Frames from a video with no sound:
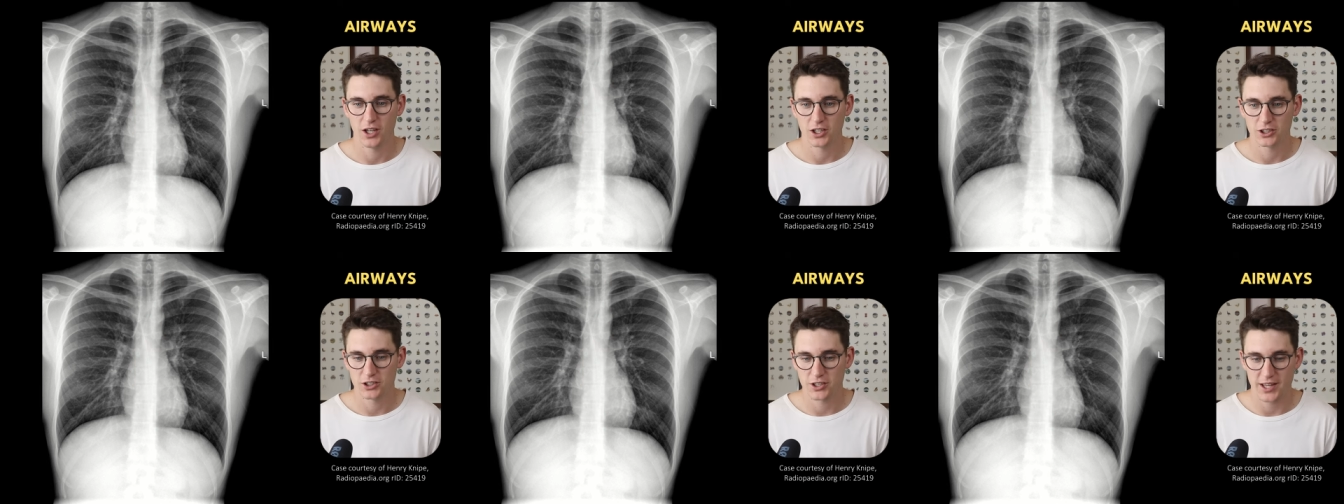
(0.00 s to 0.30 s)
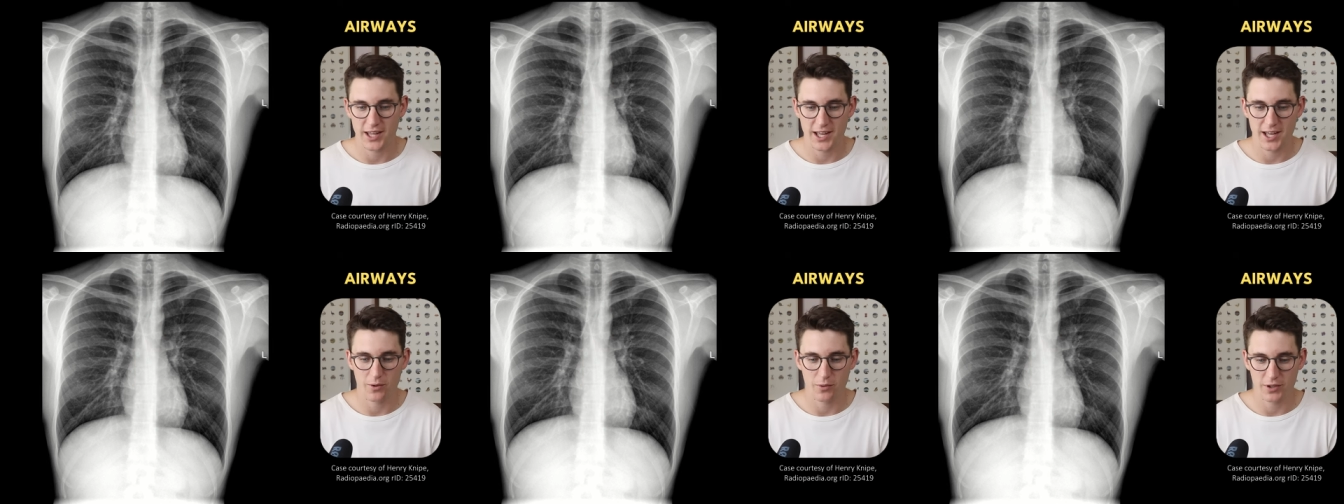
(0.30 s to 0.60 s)
So
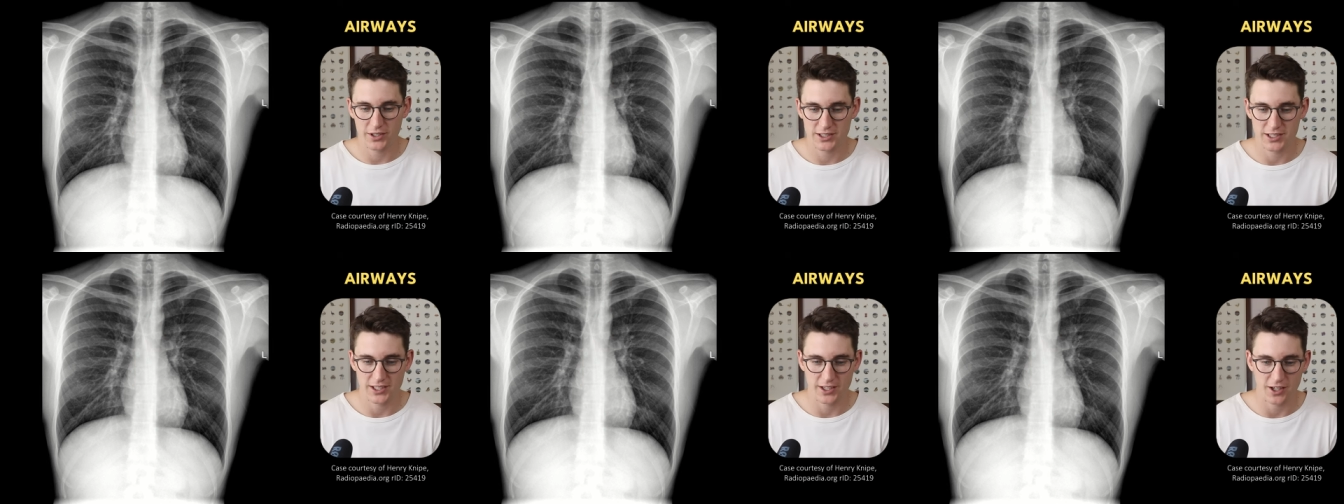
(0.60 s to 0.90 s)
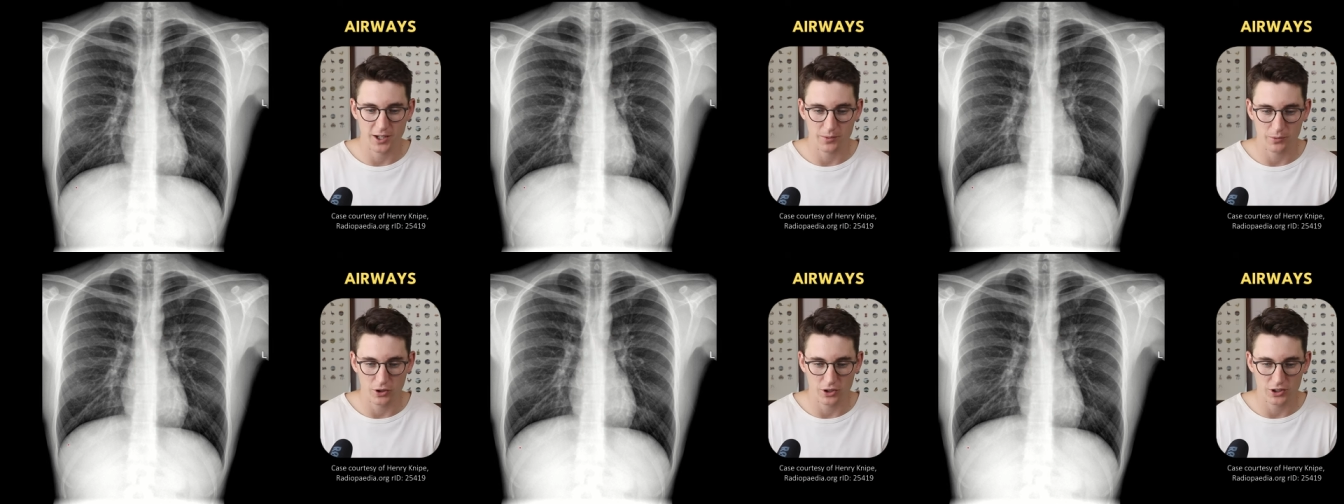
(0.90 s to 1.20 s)
the airways
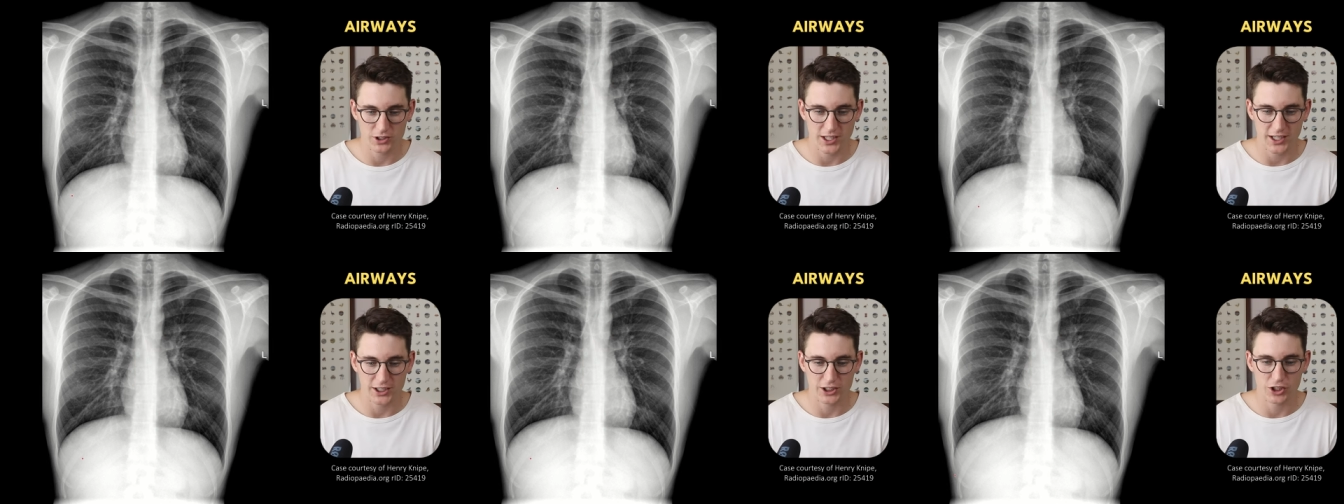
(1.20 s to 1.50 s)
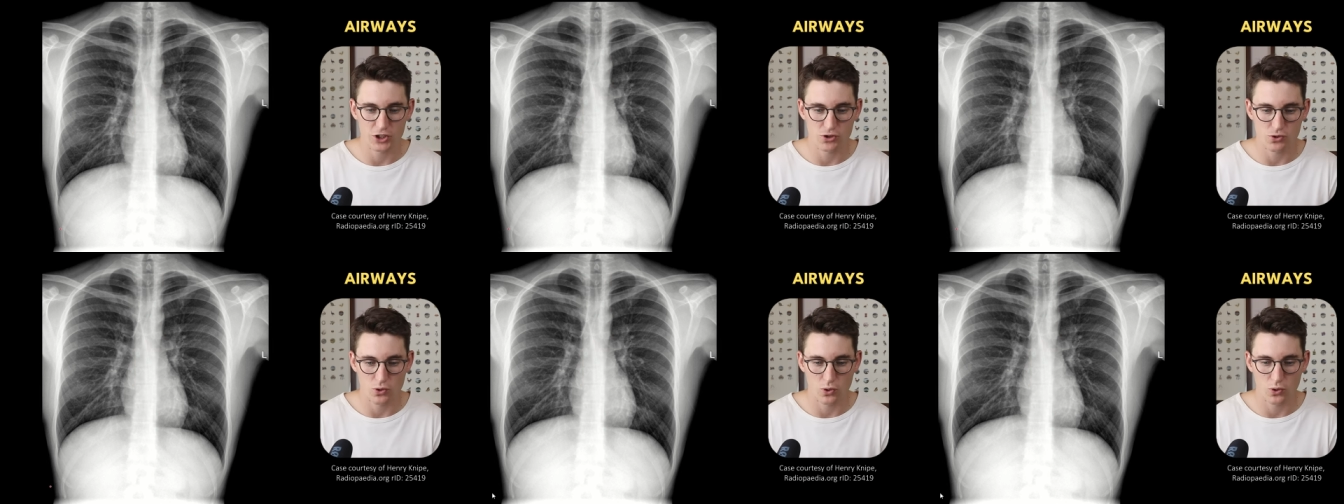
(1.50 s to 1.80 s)
here, I'm going to
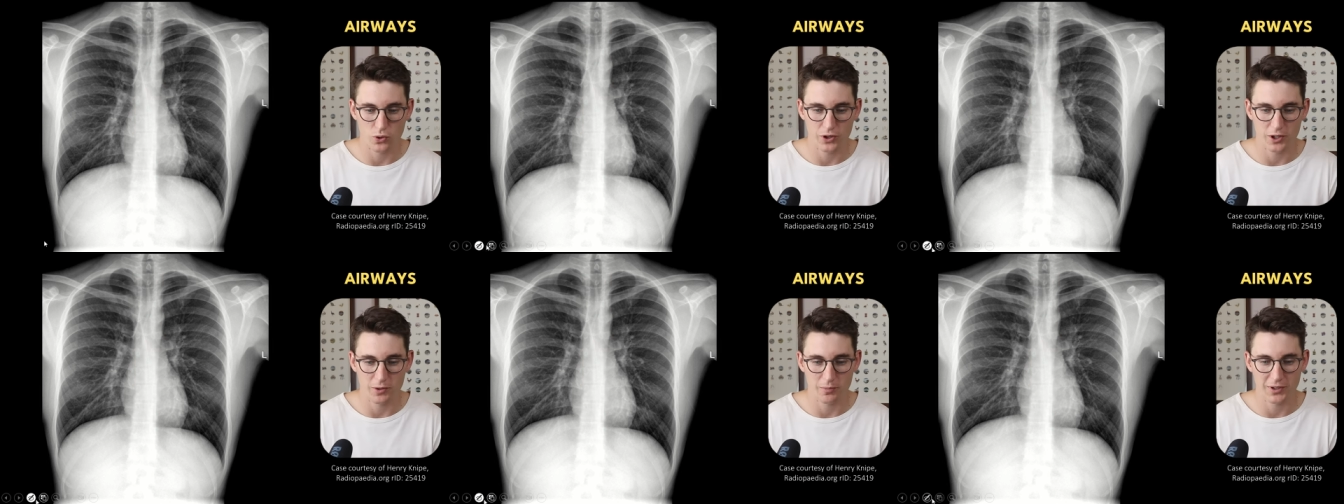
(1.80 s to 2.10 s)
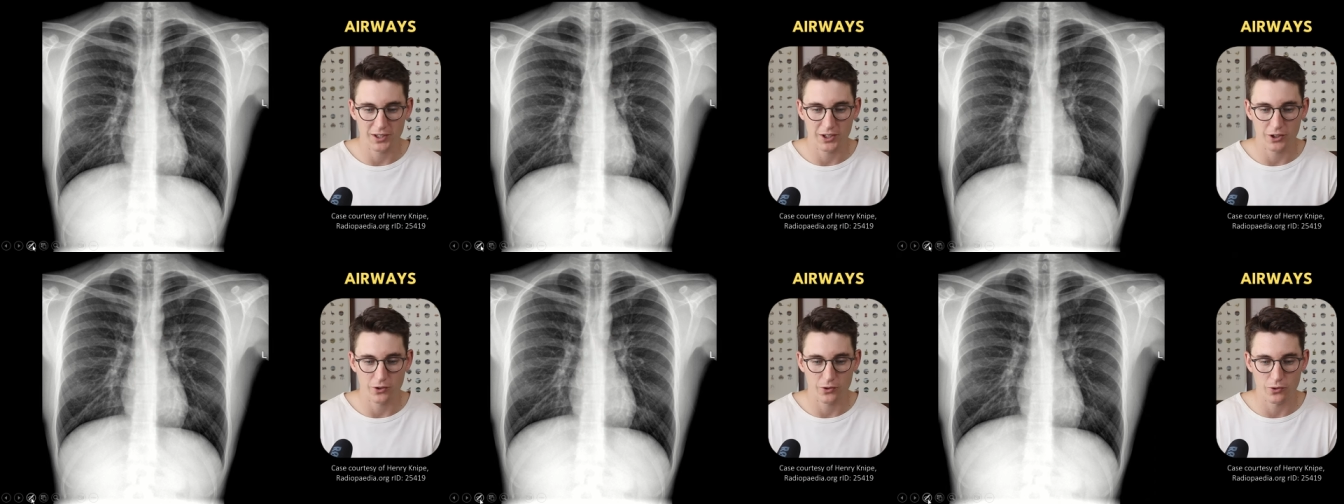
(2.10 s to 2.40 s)
actually draw them
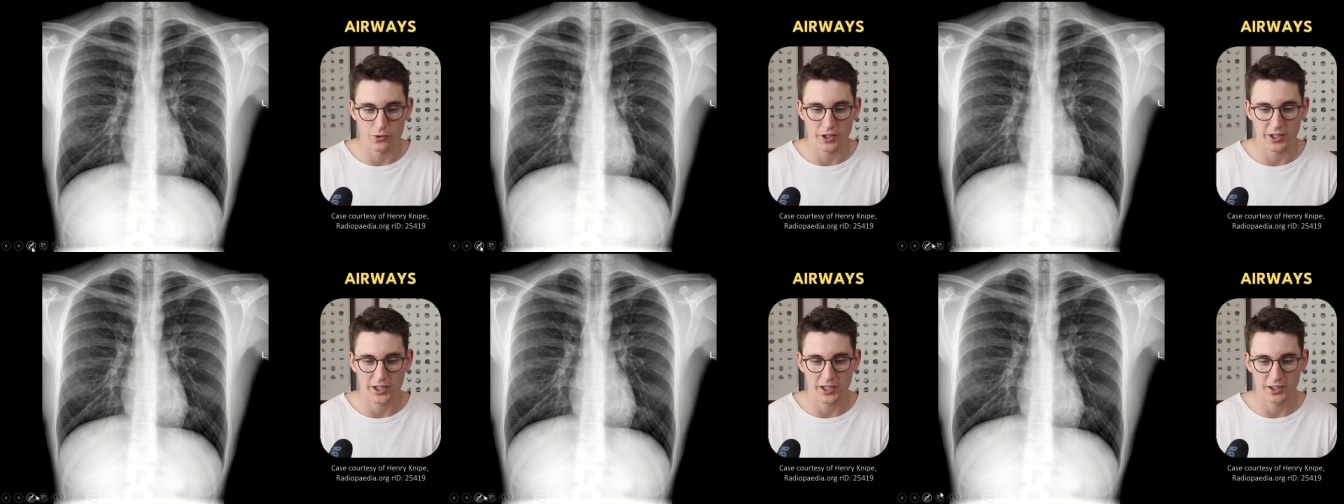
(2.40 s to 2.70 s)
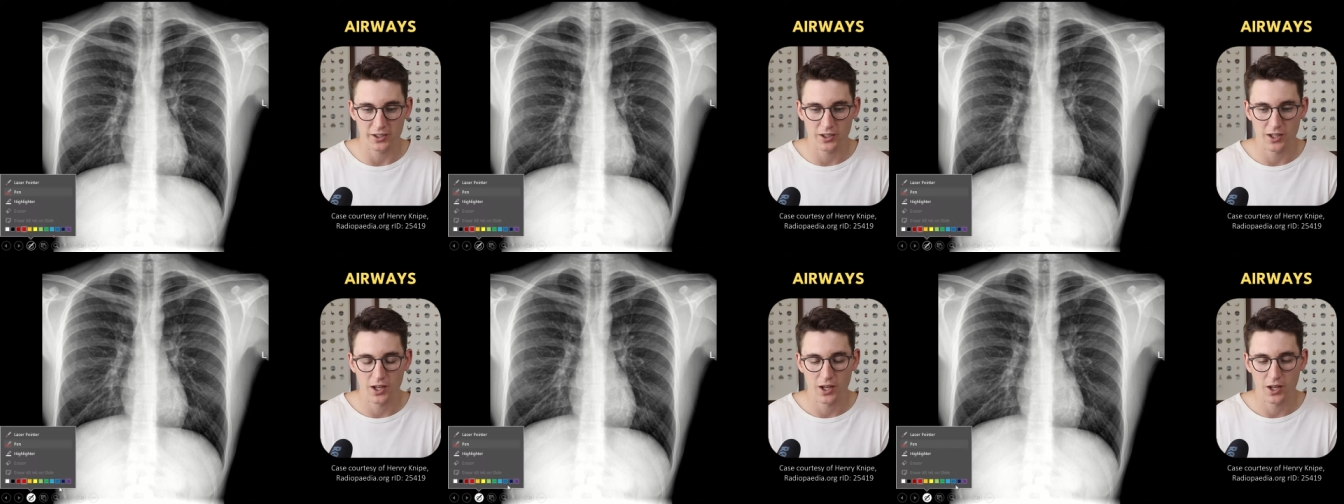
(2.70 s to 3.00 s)
in
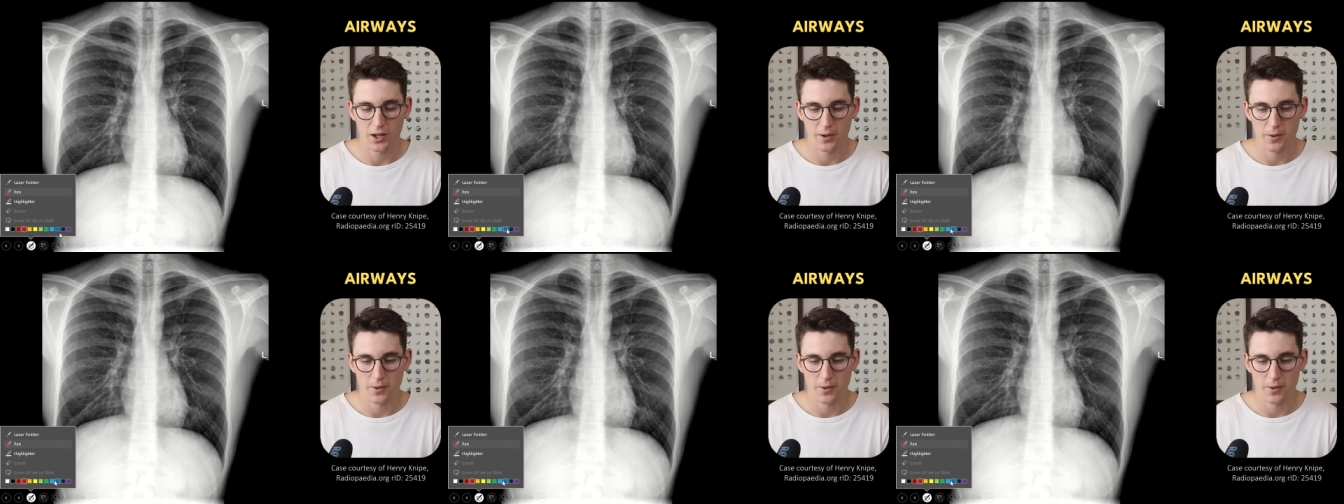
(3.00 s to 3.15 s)
green.